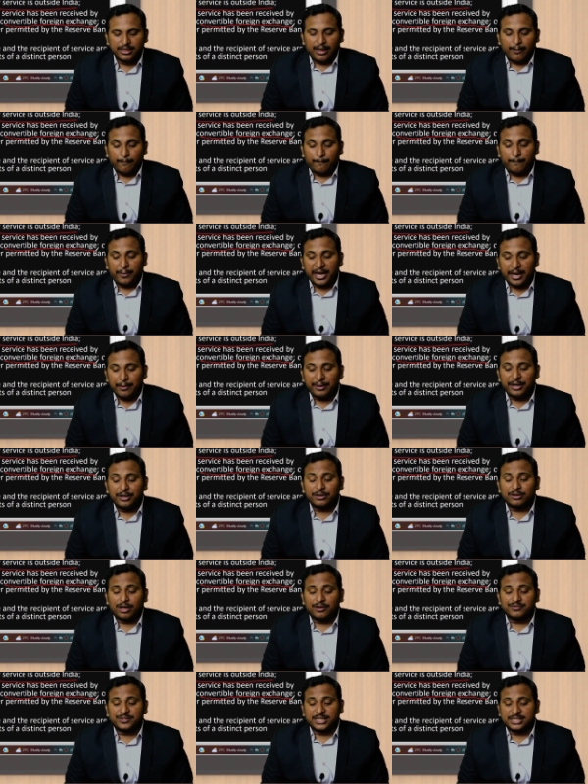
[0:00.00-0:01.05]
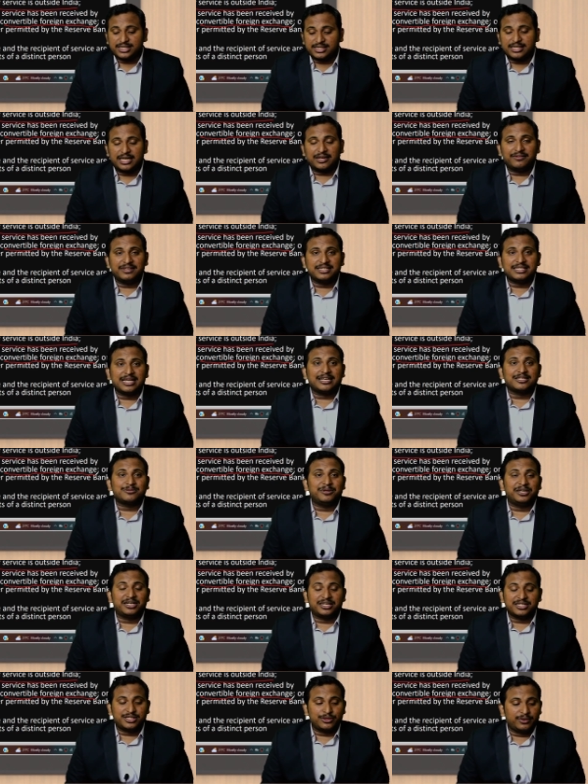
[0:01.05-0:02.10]
Payment of such service has been
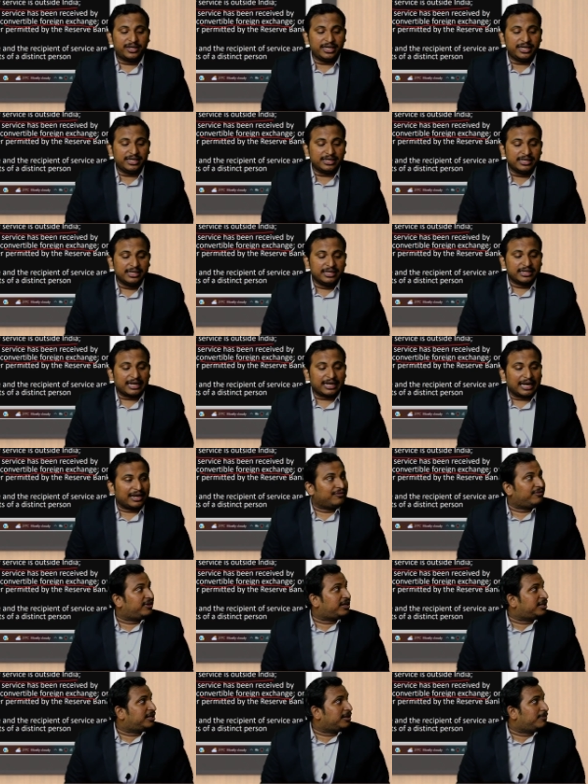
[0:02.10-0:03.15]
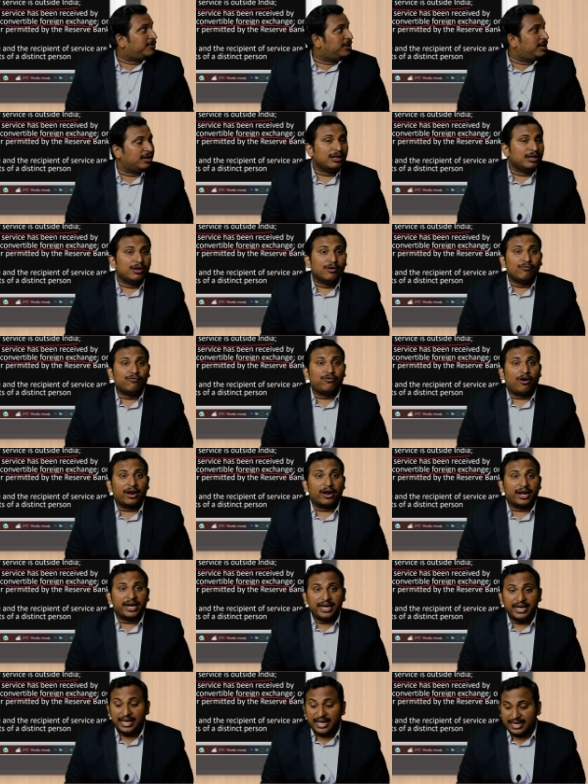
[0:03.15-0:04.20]
received in convertible
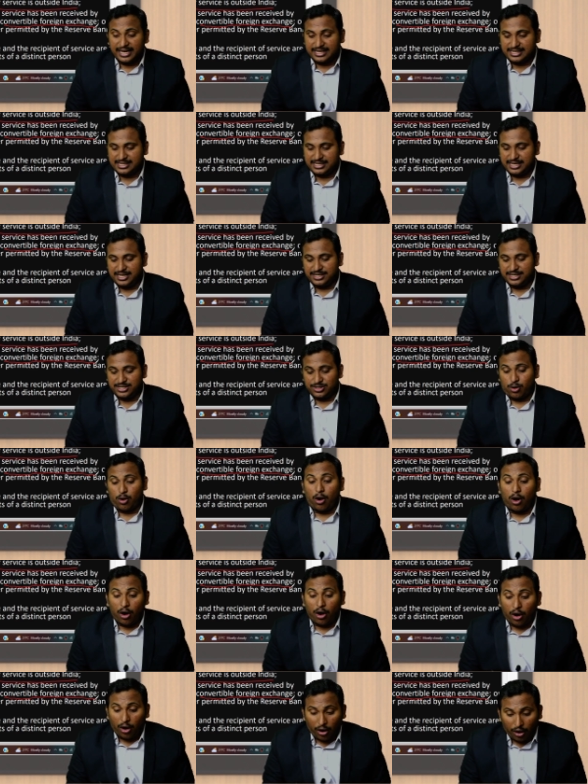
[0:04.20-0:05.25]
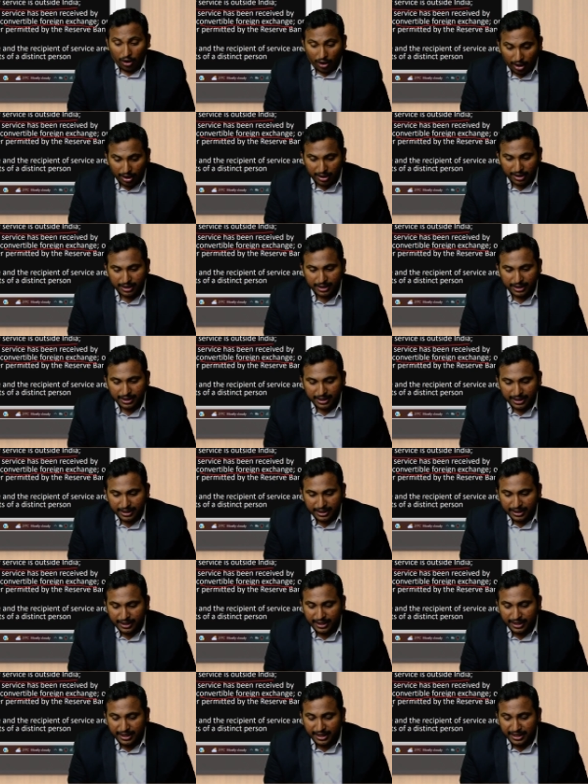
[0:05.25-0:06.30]
foreign exchange, or in
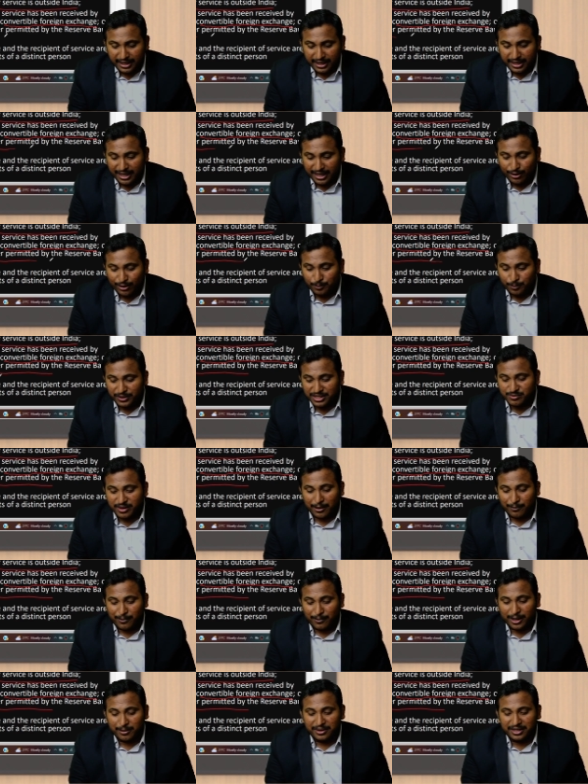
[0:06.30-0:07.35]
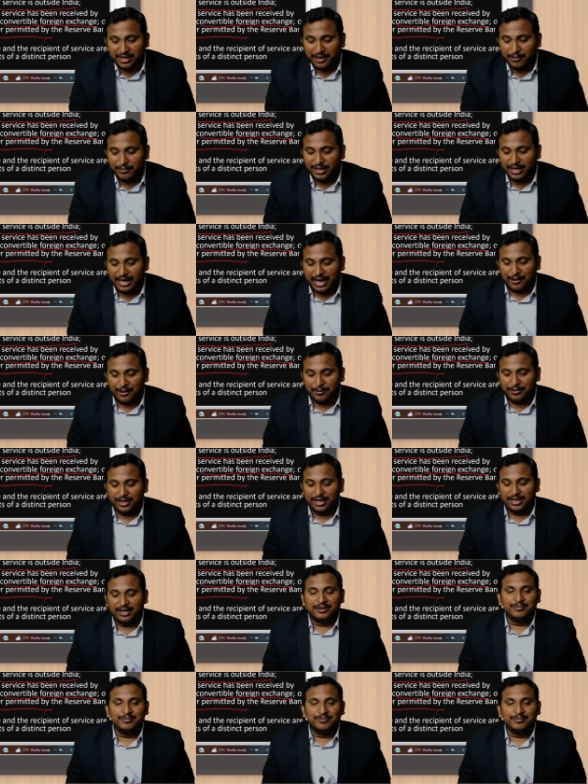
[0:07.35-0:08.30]
Indian rupees were permitted by RBI.